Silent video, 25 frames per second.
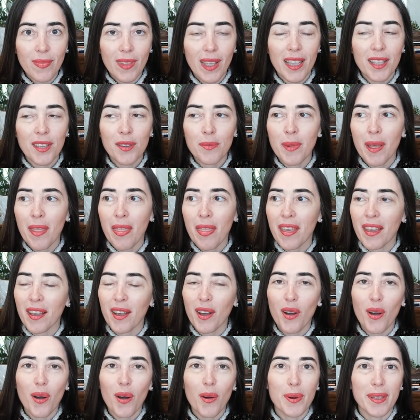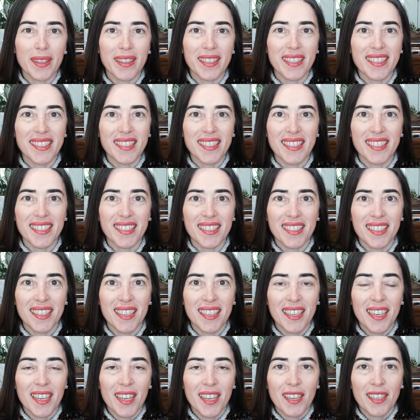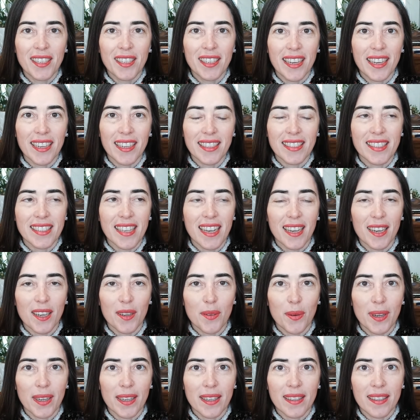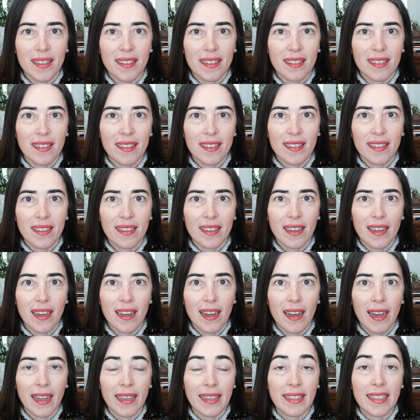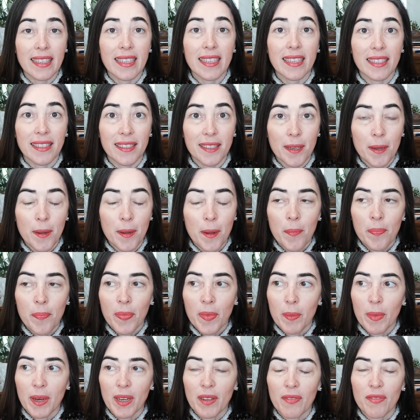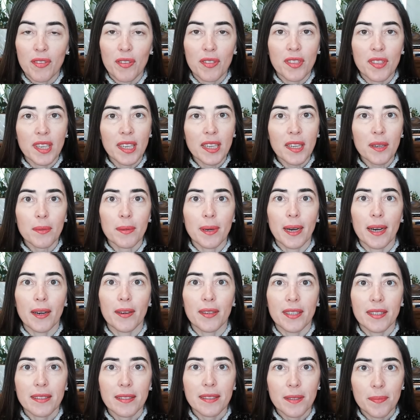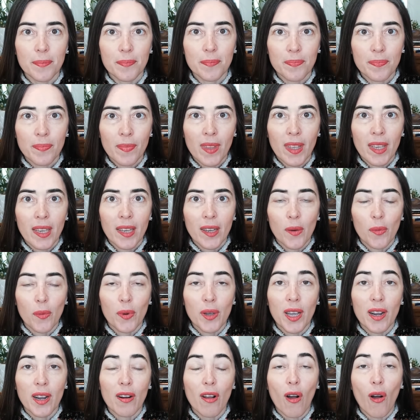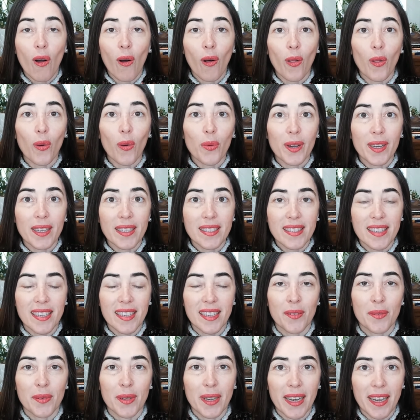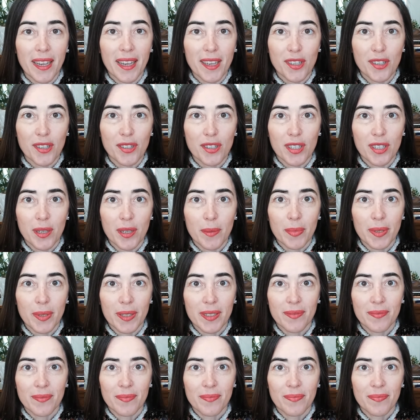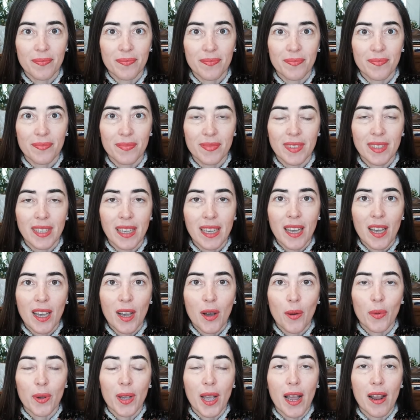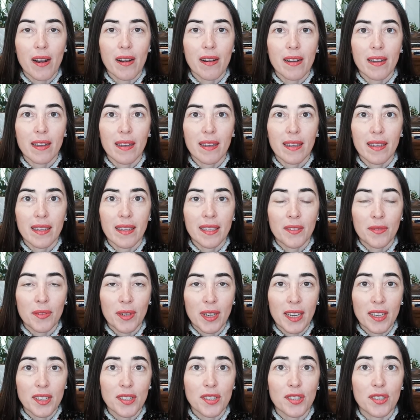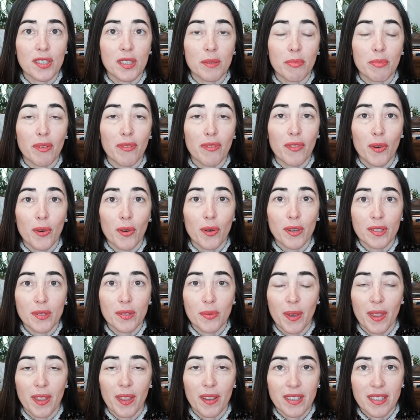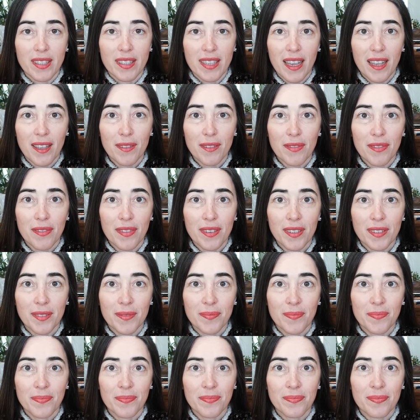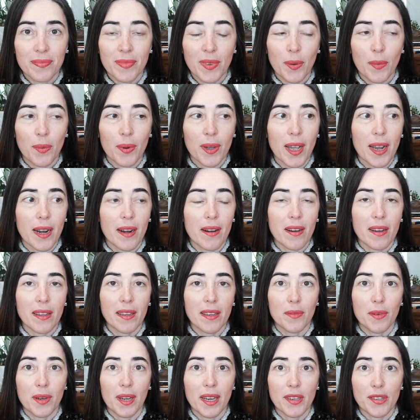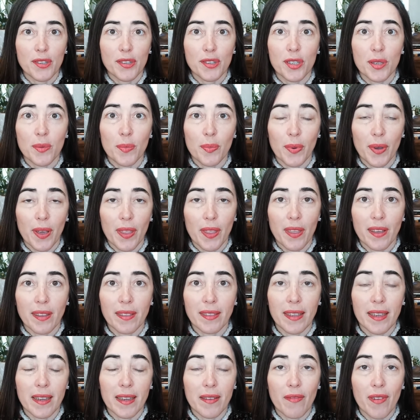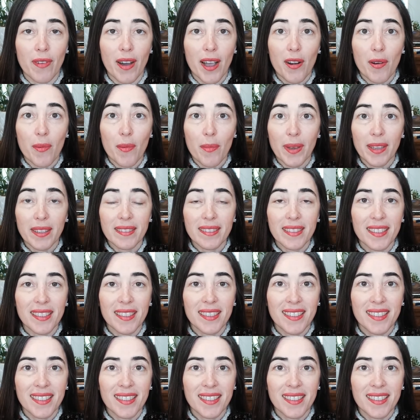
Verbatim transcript: And you may think, oh, but this is not exactly what I need. But if you think about it, we are always in relationship. We are in relationship, of course, with ourselves. We are in relationship with the environment,